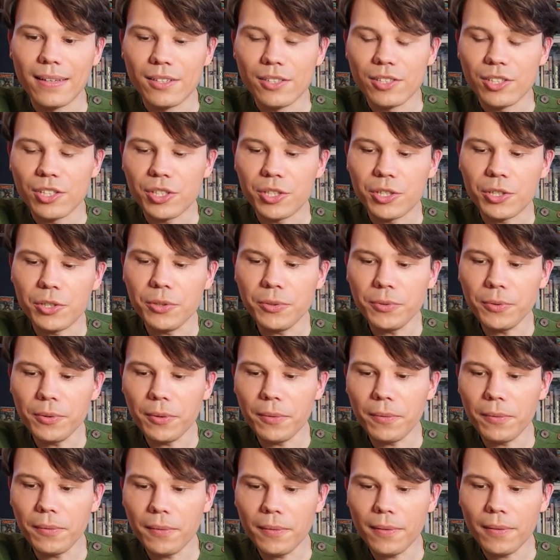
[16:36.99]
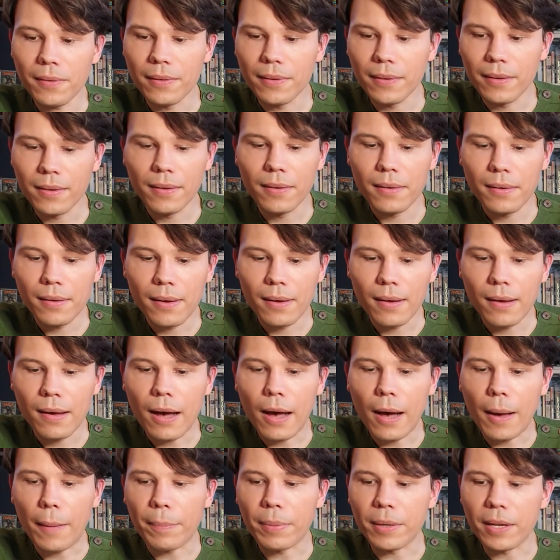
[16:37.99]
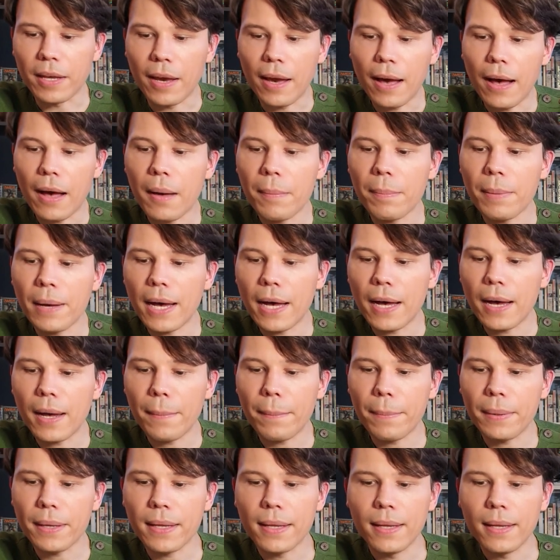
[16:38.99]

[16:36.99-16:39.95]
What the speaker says: Choodle. Hoppity Hop Hop.